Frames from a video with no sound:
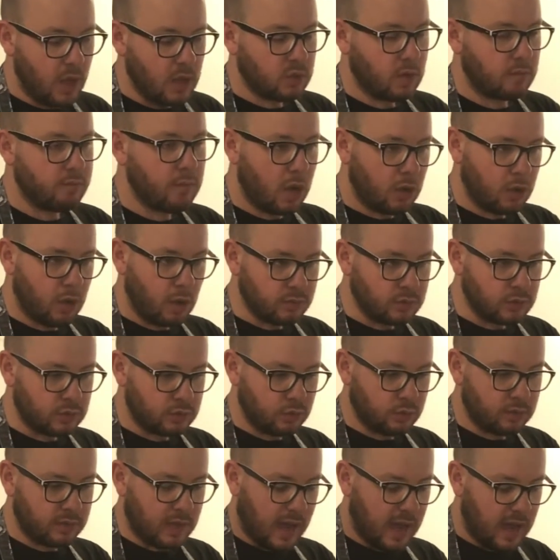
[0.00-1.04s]
So I'm not going to
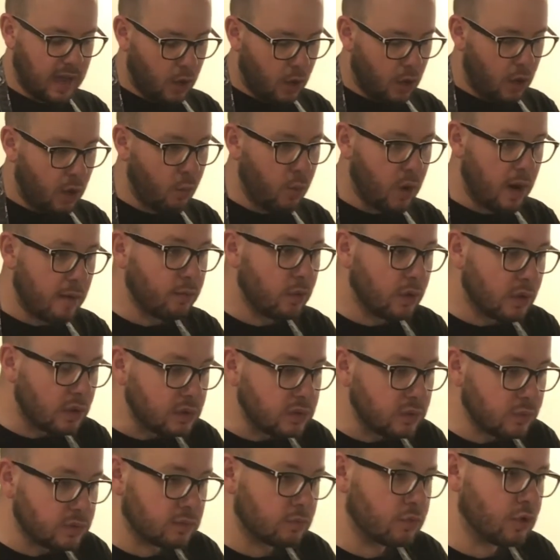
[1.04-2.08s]
do that. What I'm going to
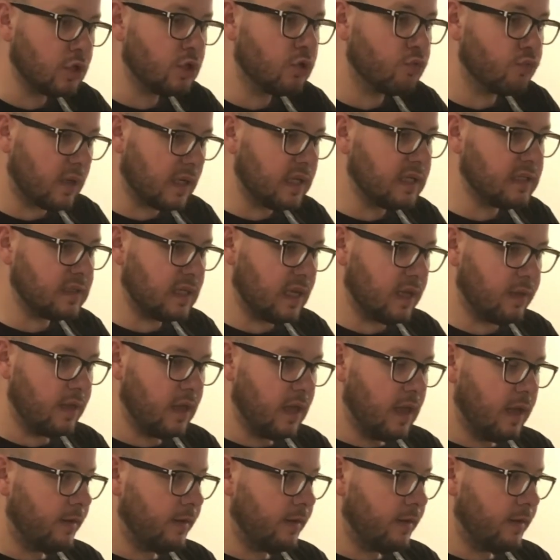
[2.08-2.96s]
do is I'm going to grate it.